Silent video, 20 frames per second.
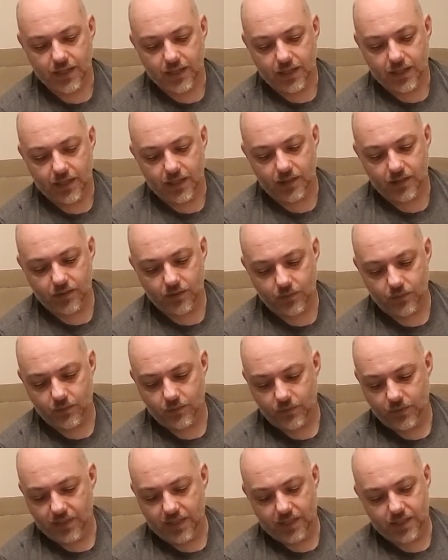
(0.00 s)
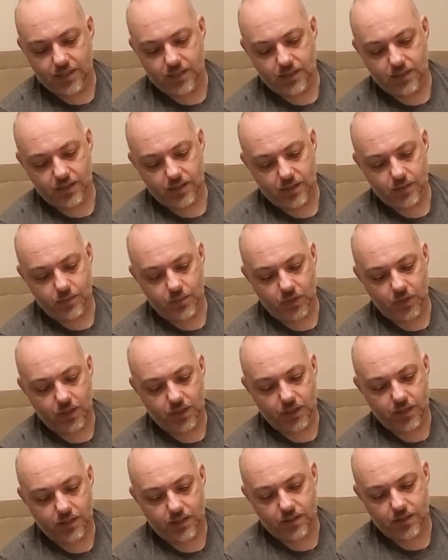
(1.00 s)
And the reason this book
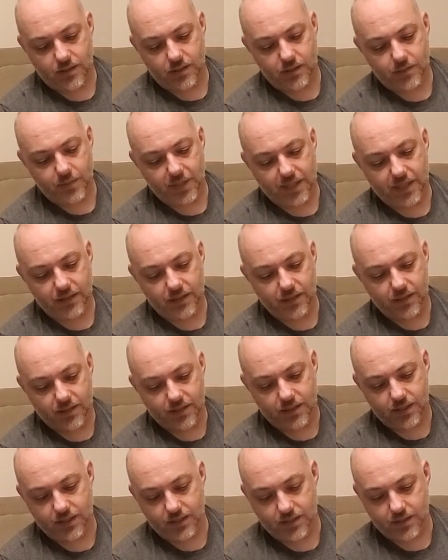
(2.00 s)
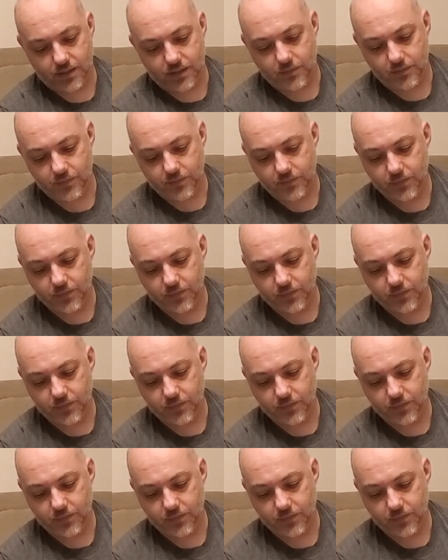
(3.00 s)
is on my list isn't